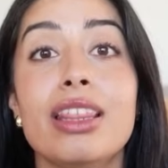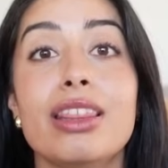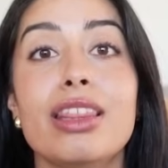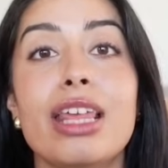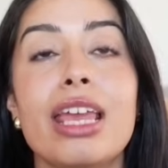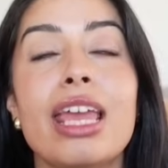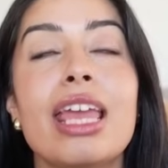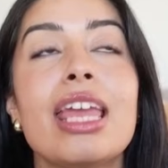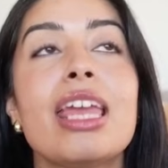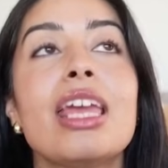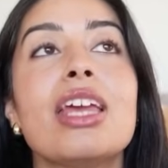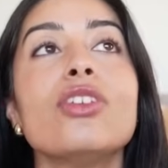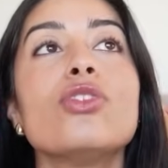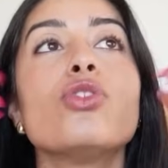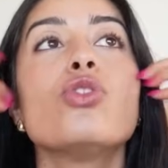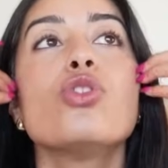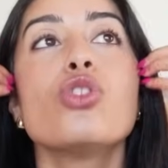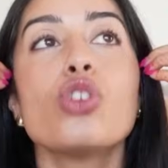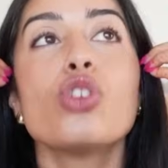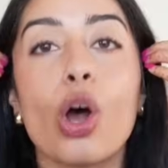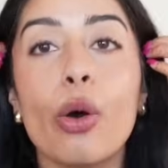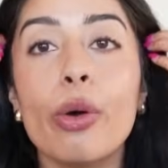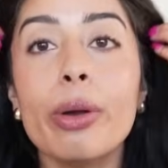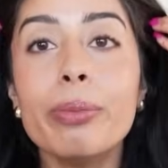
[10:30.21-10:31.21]
He is
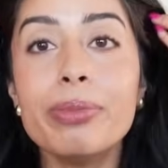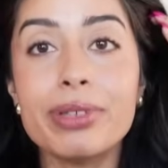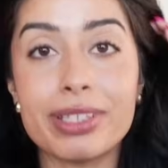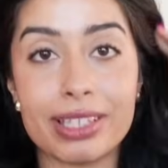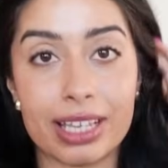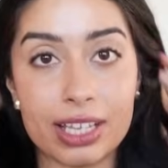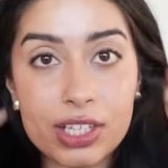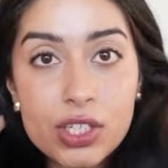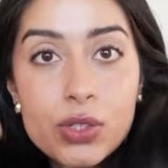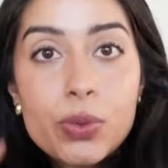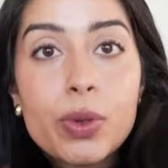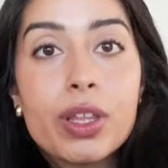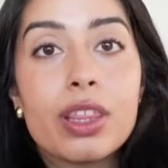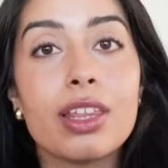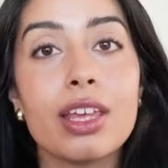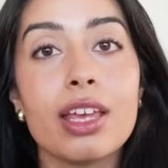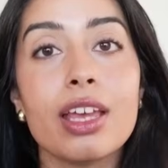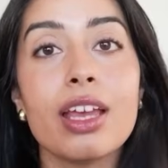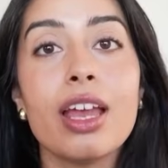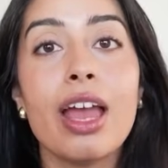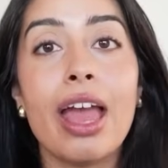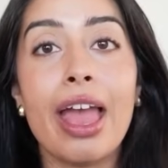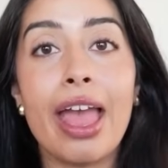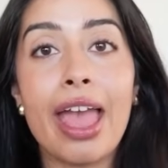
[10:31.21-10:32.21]
so obsessed with
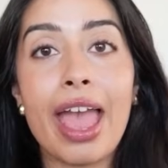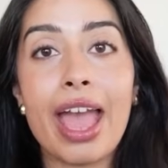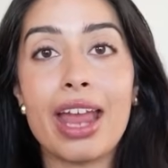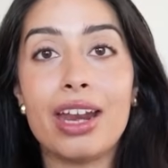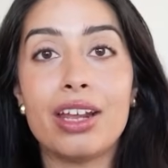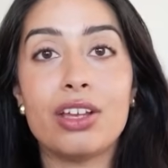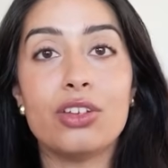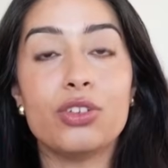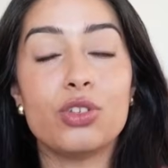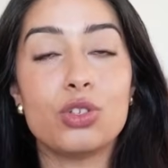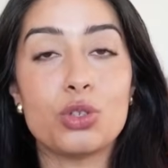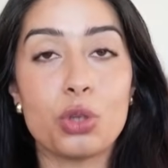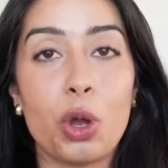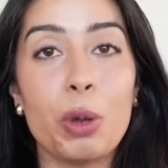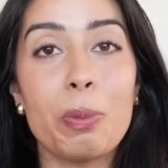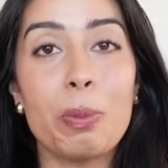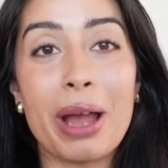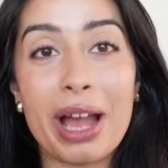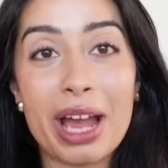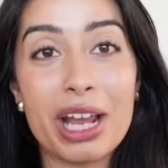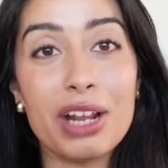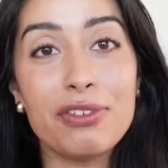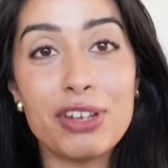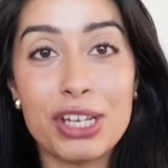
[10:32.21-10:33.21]
it, and it is so
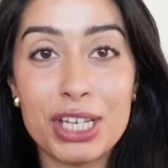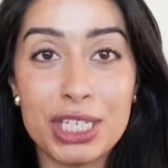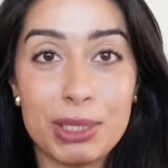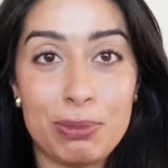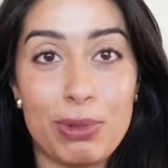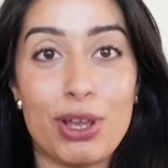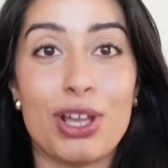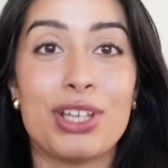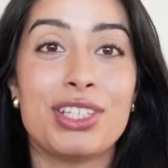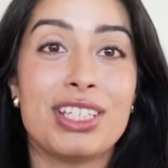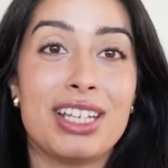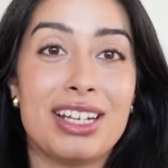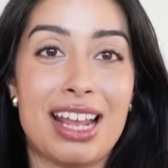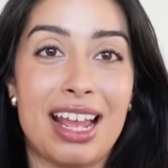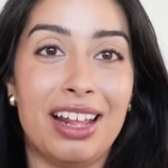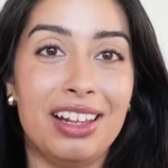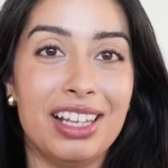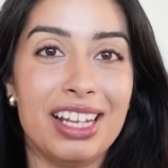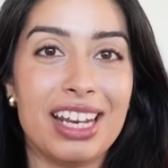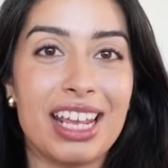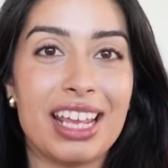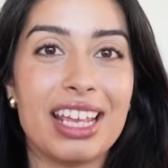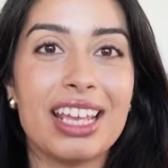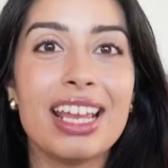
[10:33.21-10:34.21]
part of his
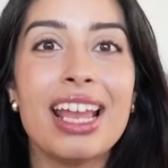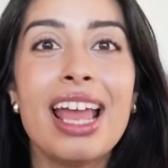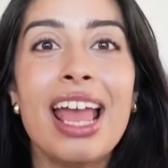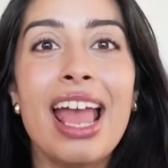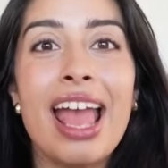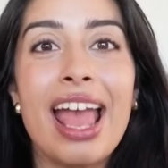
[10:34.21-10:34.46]
personality.